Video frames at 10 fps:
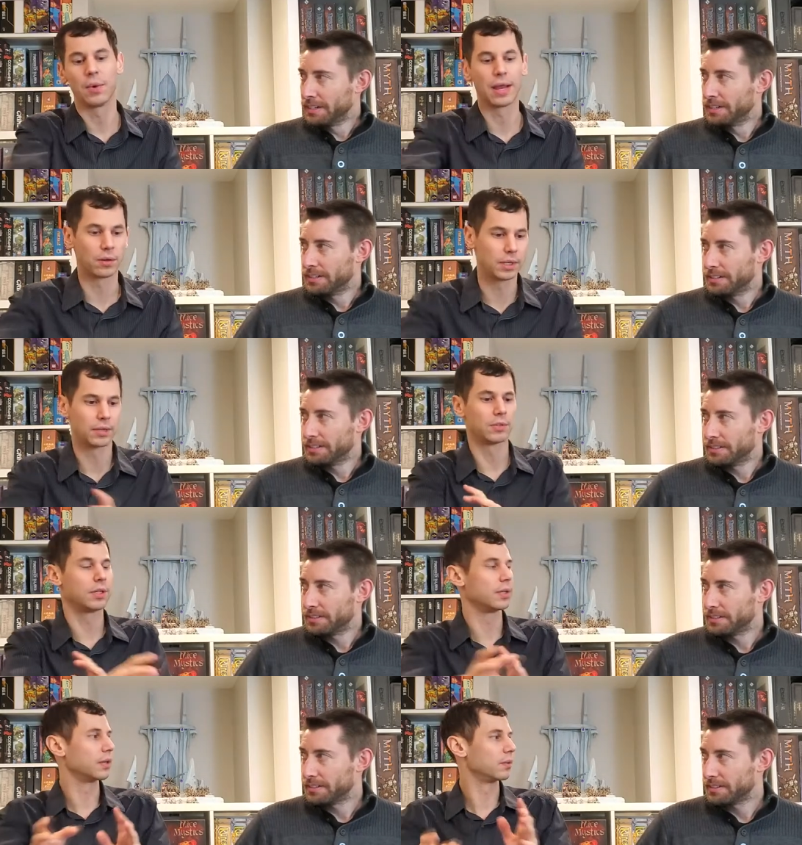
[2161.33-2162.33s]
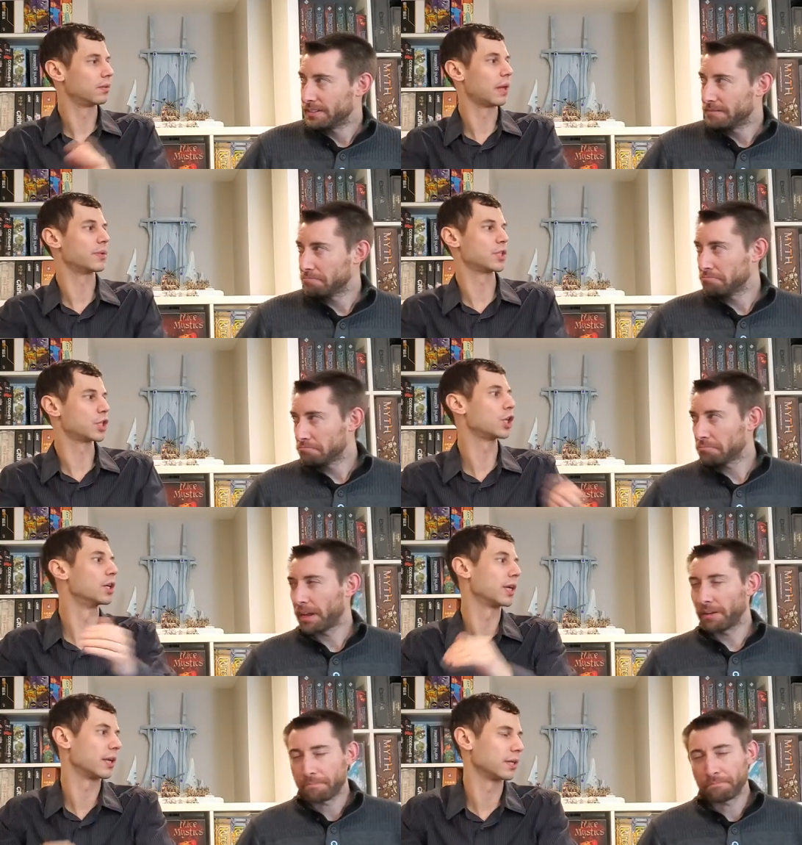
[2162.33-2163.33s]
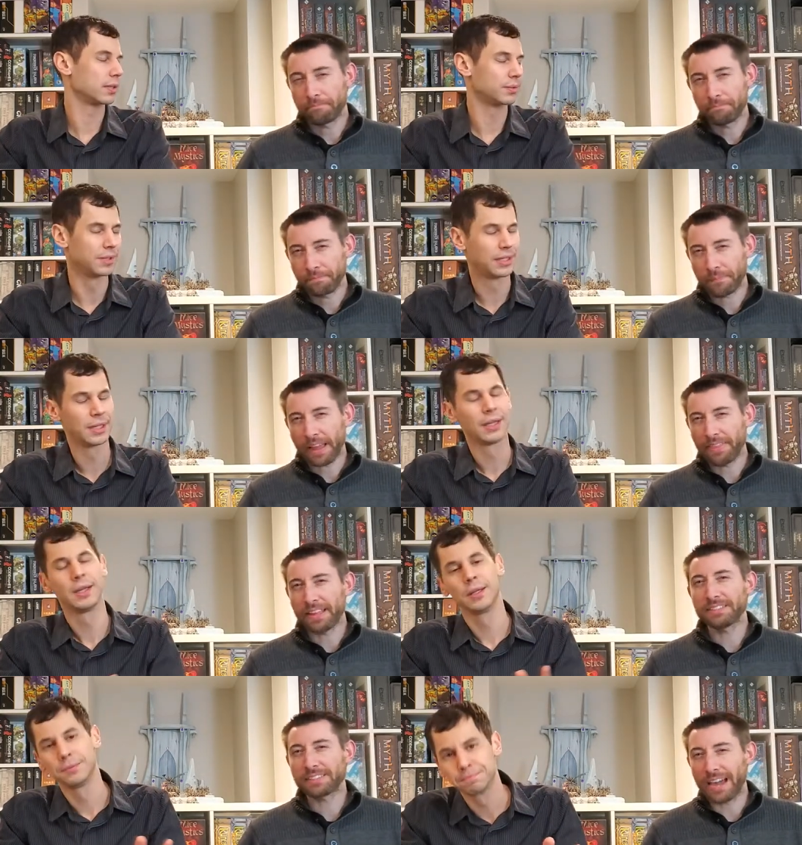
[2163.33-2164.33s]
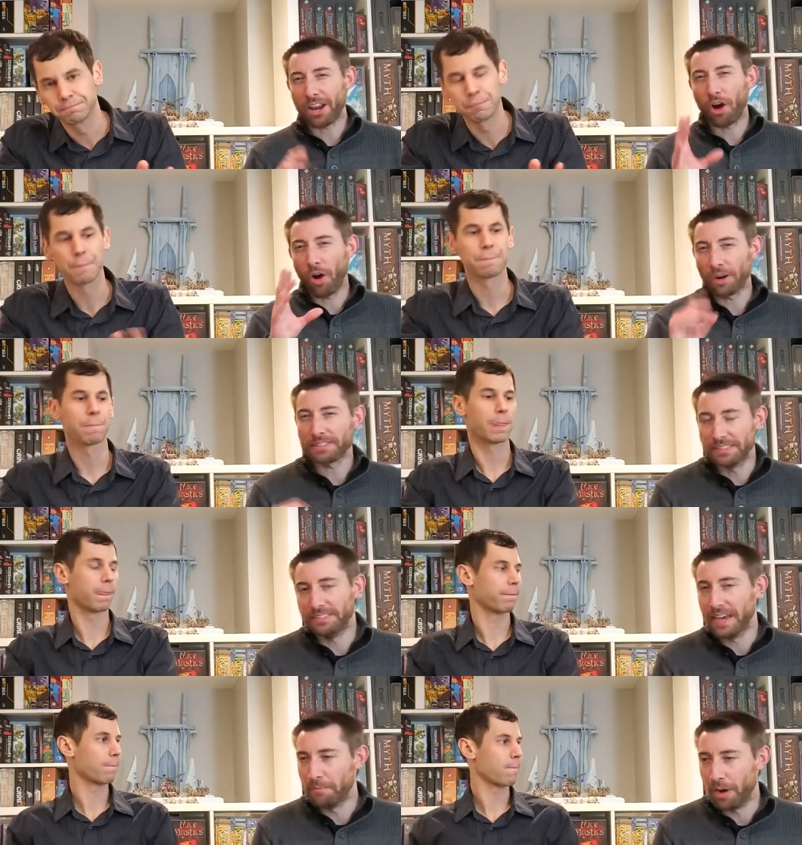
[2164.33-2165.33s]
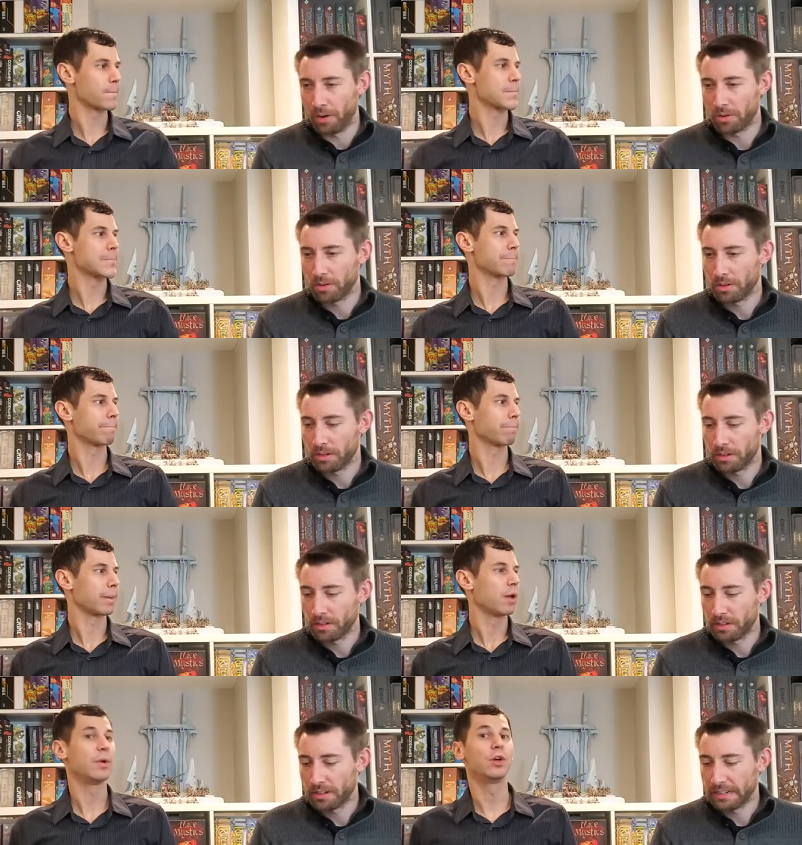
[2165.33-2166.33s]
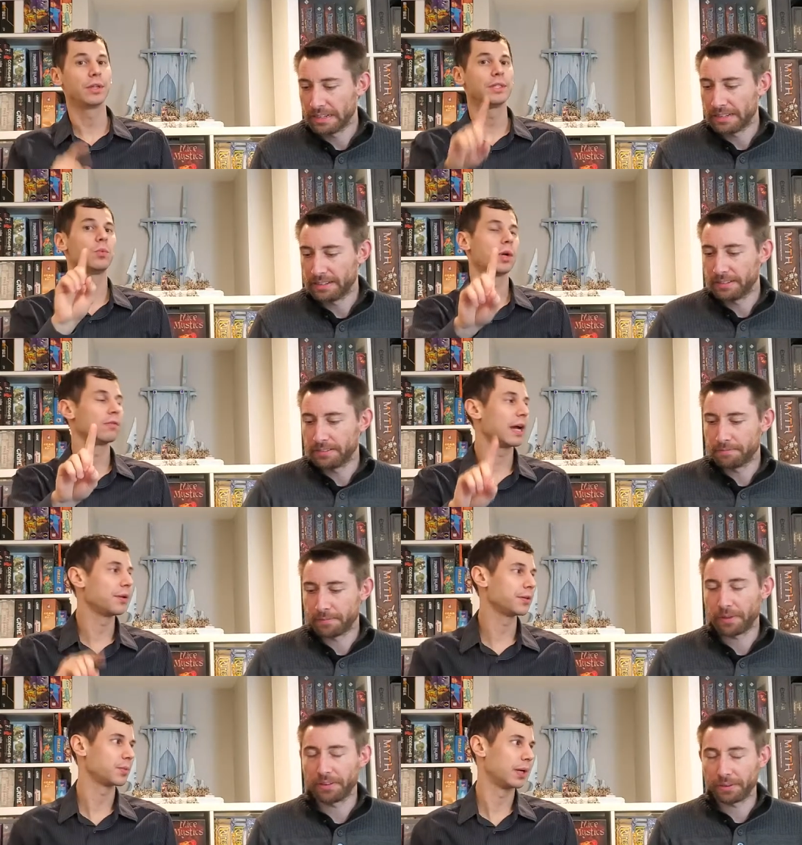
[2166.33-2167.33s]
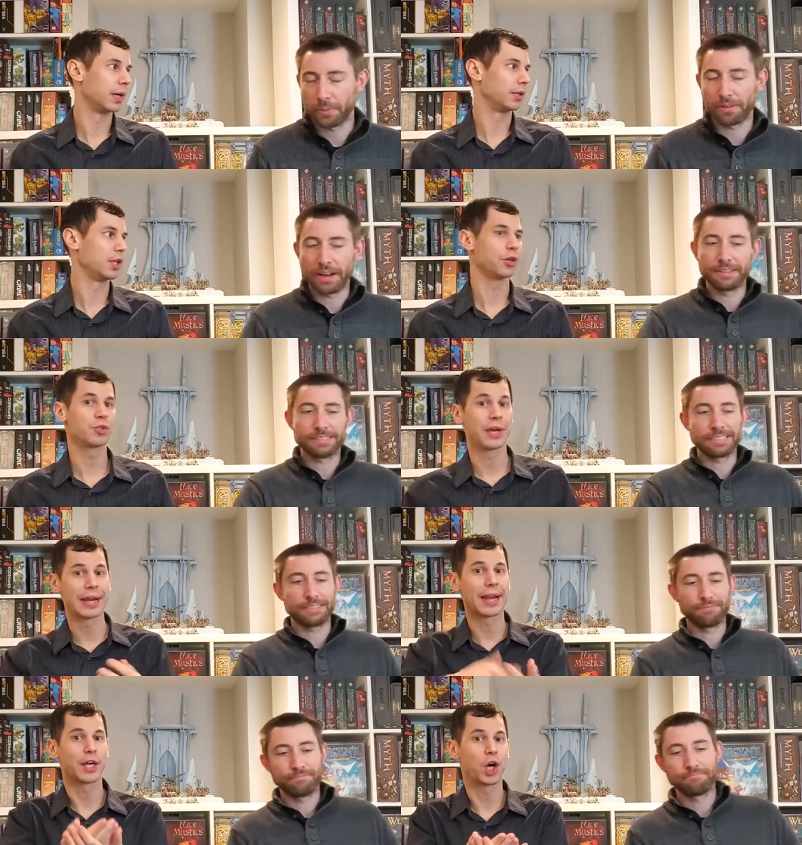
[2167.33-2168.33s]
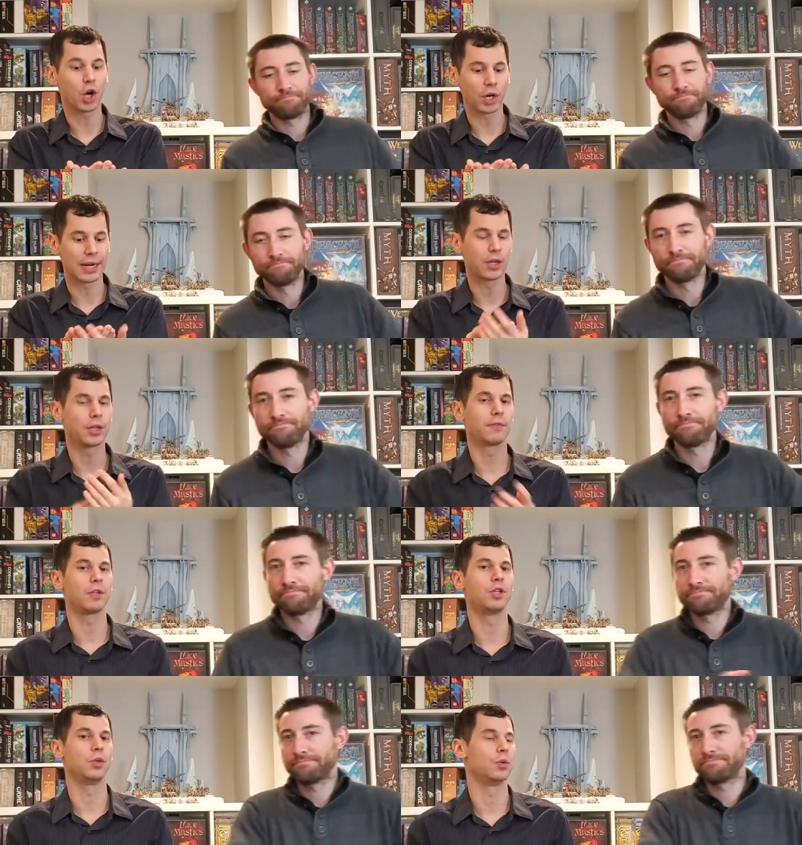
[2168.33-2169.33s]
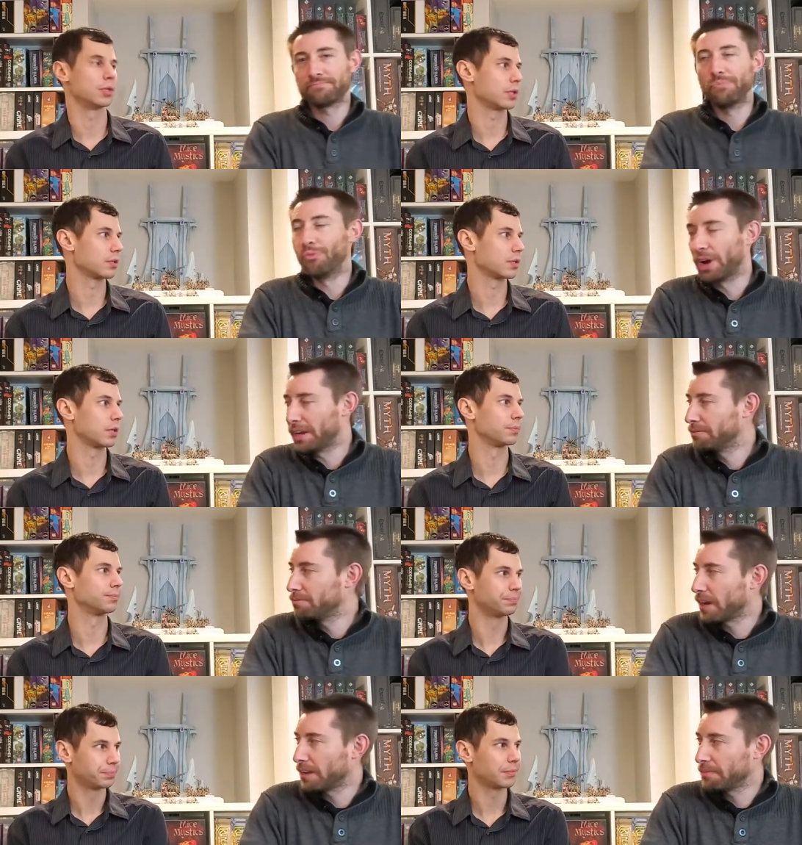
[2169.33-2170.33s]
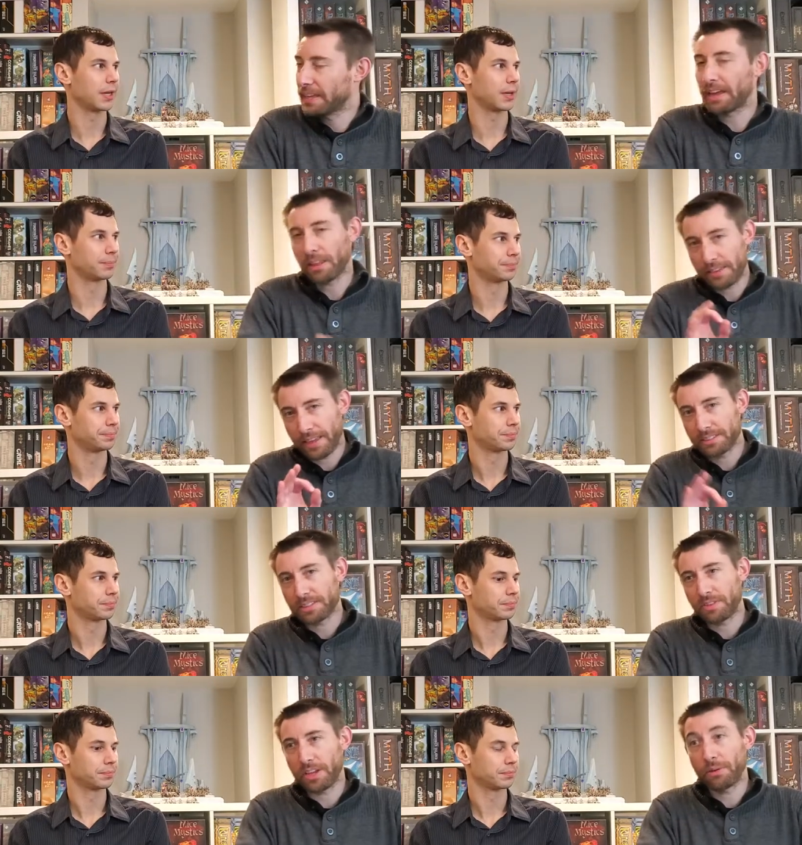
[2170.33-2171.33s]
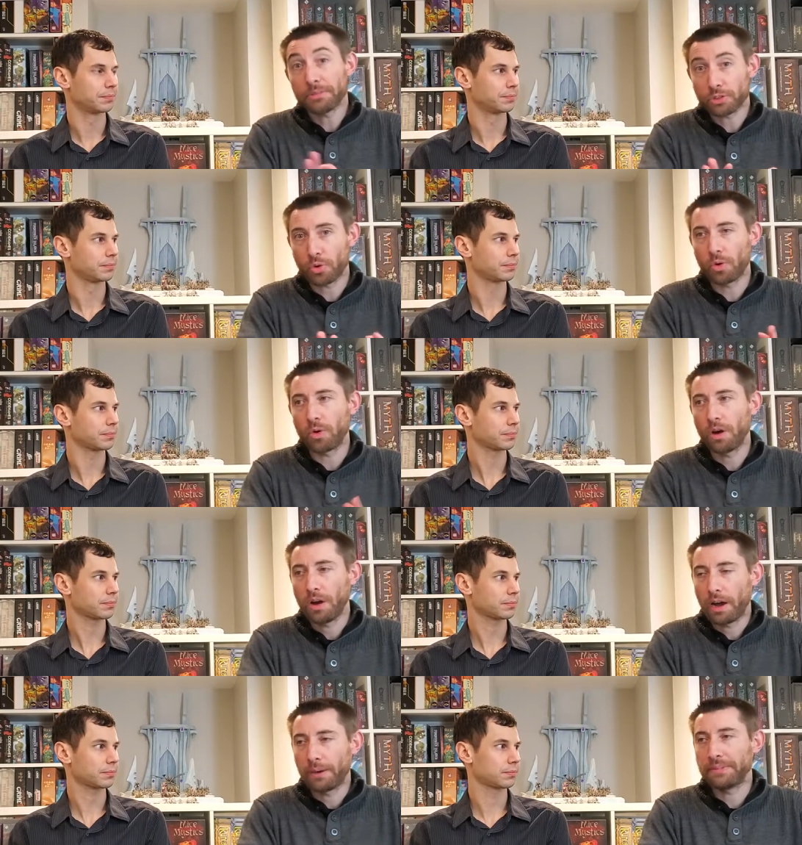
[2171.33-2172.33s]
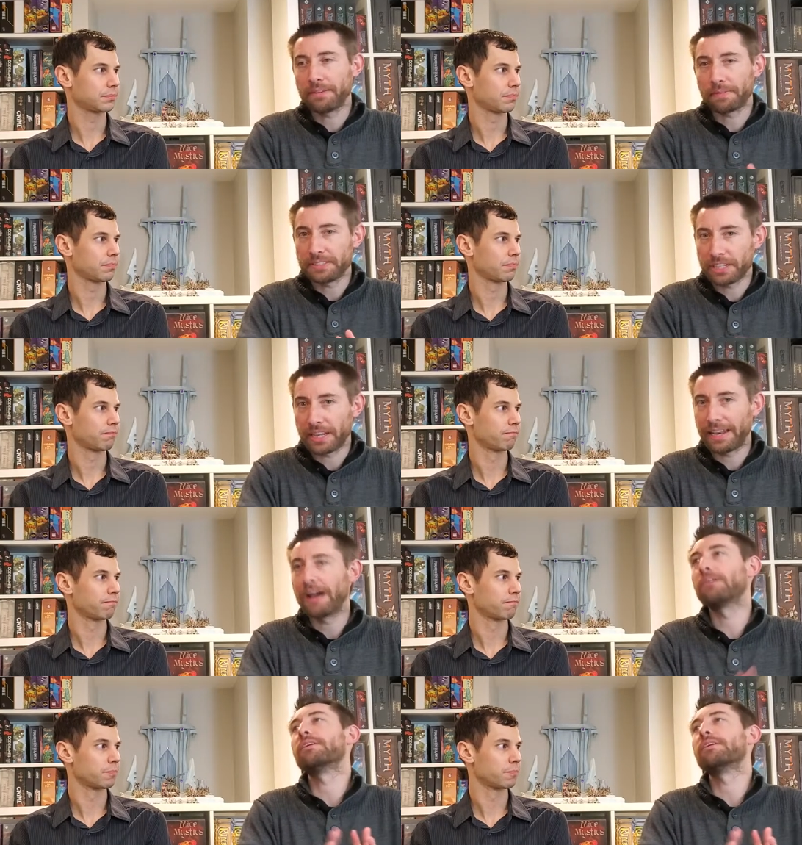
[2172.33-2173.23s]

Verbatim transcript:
Speaker 1: whatever, that was a turn kind of deal. I think it's kind of hard to demo. We only did one round as well,
Speaker 2: you know, so I got a card, I couldn't even use it. Right. You got a taste of it. It was cool. I would definitely check it out.